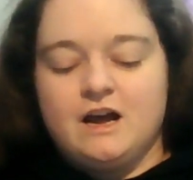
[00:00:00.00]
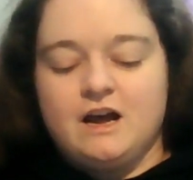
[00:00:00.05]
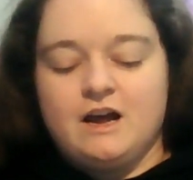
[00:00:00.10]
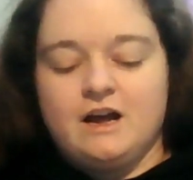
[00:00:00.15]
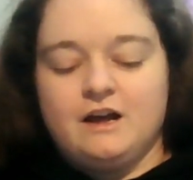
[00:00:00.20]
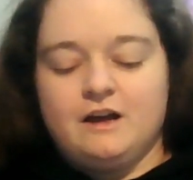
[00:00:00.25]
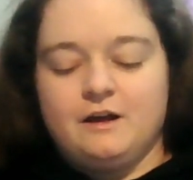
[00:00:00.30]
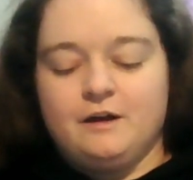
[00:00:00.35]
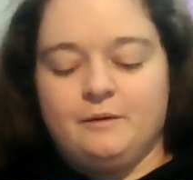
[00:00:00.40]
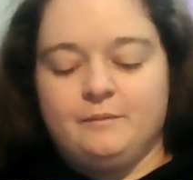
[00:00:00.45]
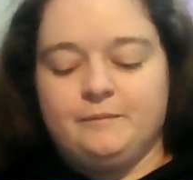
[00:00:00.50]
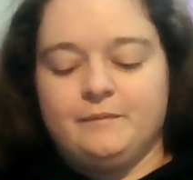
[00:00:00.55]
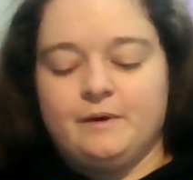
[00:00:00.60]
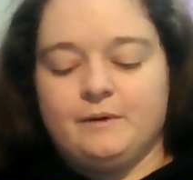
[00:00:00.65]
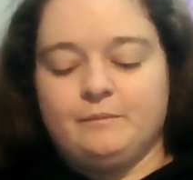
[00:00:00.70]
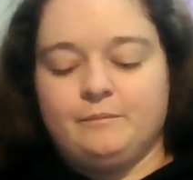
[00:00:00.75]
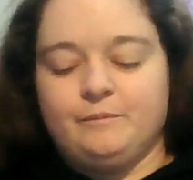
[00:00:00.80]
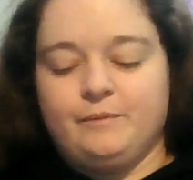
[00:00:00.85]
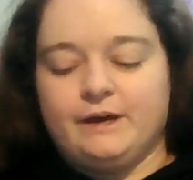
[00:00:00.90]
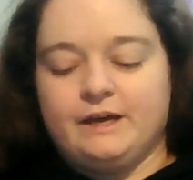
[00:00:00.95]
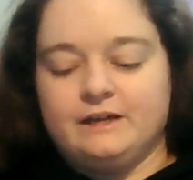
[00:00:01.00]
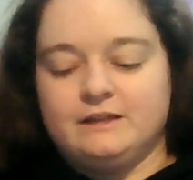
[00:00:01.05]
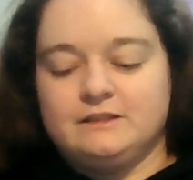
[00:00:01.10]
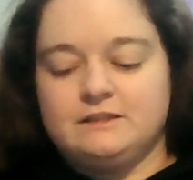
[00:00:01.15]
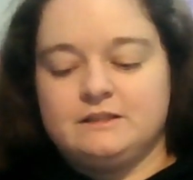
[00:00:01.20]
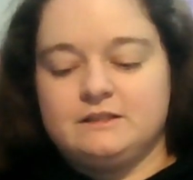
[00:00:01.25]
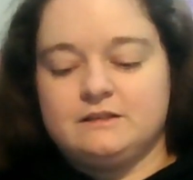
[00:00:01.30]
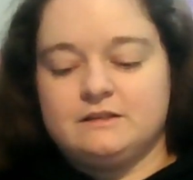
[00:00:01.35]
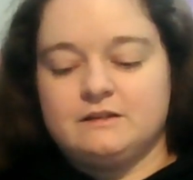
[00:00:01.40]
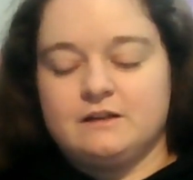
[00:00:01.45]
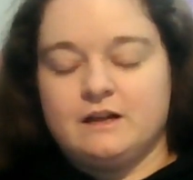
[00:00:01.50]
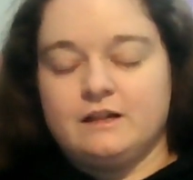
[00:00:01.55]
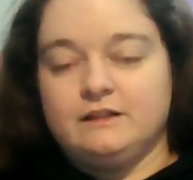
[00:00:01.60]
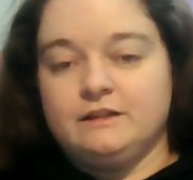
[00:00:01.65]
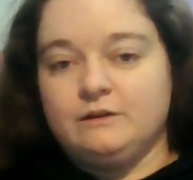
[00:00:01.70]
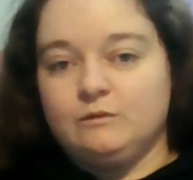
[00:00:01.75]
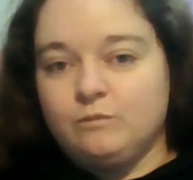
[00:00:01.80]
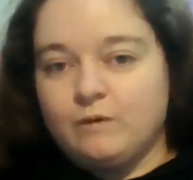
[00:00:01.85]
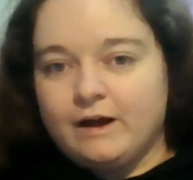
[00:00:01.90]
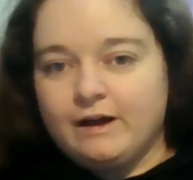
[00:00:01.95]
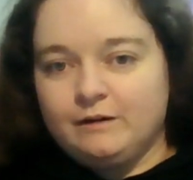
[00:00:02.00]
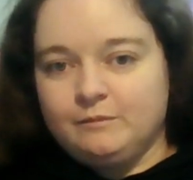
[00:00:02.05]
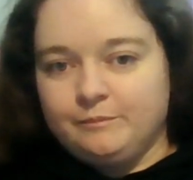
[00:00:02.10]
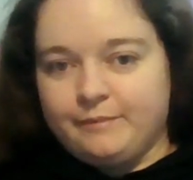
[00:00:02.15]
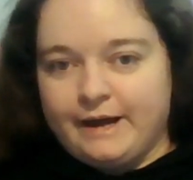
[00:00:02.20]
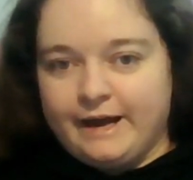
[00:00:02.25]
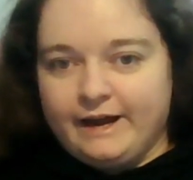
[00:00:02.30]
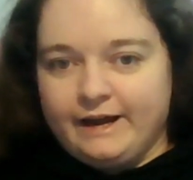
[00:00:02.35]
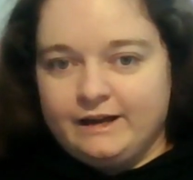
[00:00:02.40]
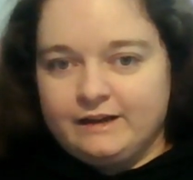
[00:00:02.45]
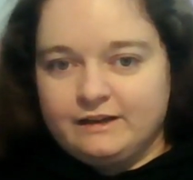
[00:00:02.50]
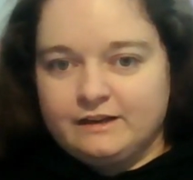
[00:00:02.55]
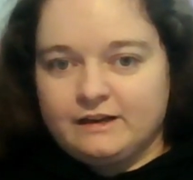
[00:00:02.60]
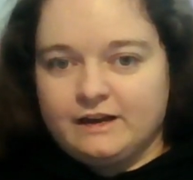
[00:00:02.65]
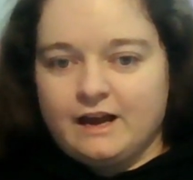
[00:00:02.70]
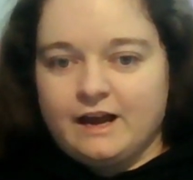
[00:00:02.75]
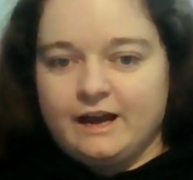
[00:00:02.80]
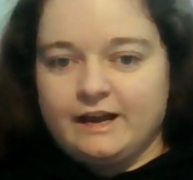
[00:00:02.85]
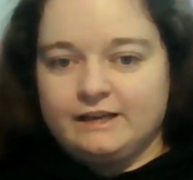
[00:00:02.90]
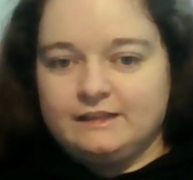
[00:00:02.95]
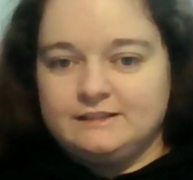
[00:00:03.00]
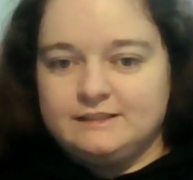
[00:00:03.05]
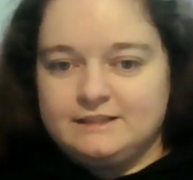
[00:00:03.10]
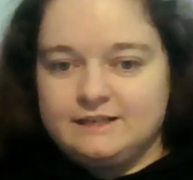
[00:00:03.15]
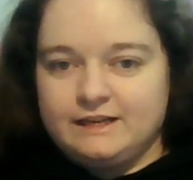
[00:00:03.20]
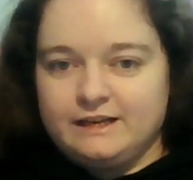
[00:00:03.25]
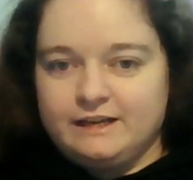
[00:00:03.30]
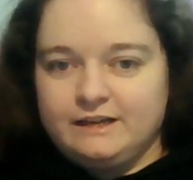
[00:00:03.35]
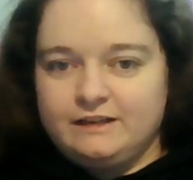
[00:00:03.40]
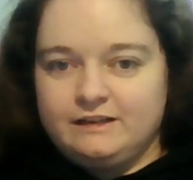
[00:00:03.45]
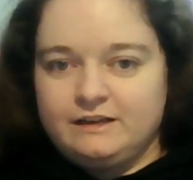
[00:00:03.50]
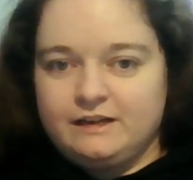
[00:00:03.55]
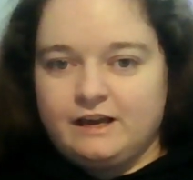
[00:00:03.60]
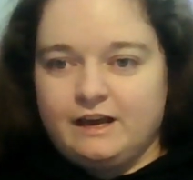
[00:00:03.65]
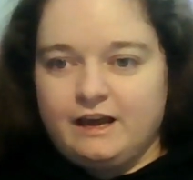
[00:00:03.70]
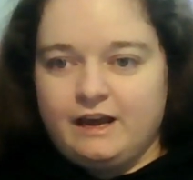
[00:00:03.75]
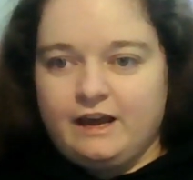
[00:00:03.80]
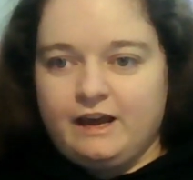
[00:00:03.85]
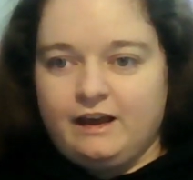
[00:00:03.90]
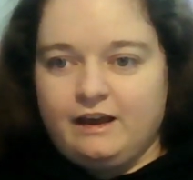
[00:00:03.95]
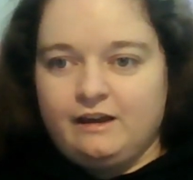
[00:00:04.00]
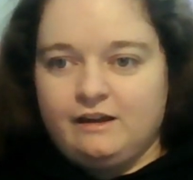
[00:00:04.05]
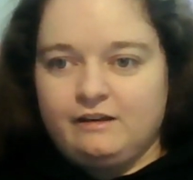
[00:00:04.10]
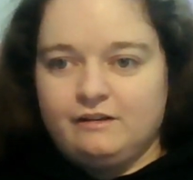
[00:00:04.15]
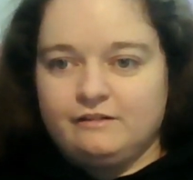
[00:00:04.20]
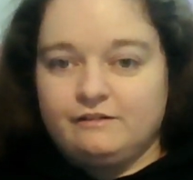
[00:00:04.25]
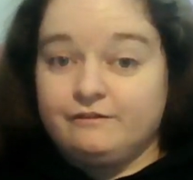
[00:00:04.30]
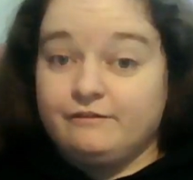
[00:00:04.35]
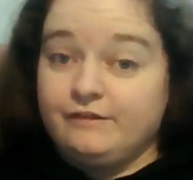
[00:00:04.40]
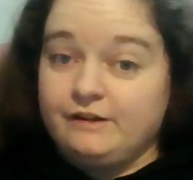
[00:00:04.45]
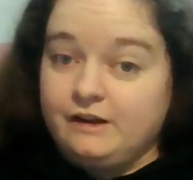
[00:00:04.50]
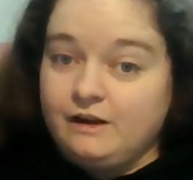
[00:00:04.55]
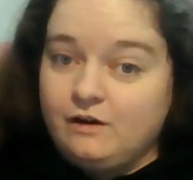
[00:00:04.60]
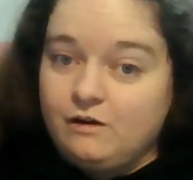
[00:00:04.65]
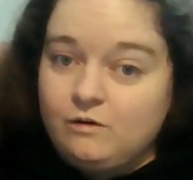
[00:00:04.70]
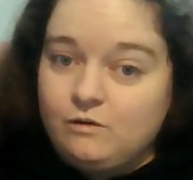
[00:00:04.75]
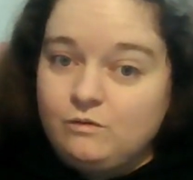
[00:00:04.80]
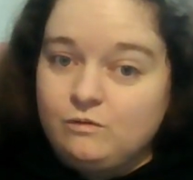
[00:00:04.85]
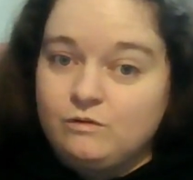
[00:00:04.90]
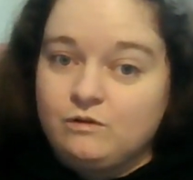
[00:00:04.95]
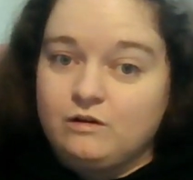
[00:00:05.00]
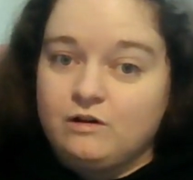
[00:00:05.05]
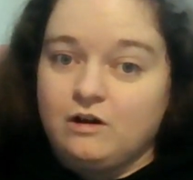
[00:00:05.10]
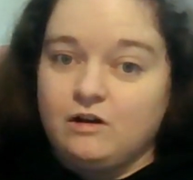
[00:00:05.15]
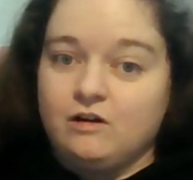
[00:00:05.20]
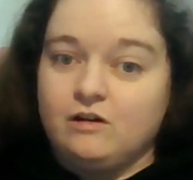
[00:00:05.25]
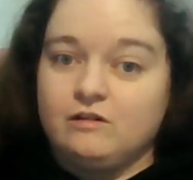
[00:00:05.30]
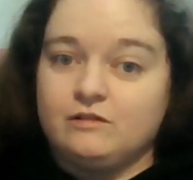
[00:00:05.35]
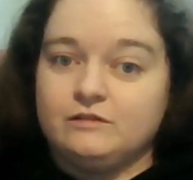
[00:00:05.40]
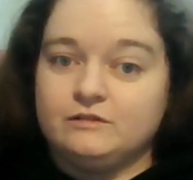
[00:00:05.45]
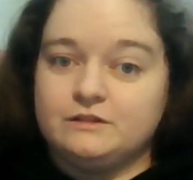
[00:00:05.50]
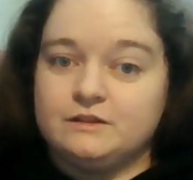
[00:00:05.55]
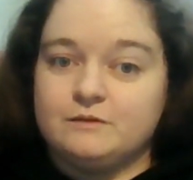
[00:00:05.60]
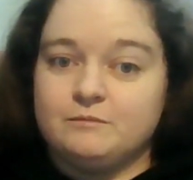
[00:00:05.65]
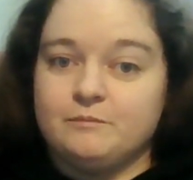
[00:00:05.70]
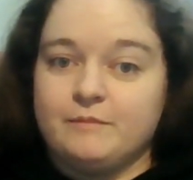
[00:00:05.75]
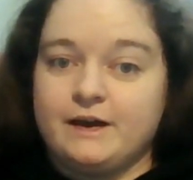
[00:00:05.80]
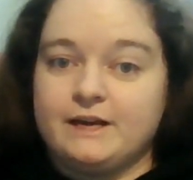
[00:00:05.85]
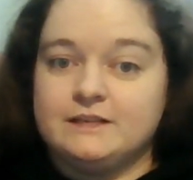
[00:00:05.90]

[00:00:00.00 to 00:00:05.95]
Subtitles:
but a little while back I did a video called My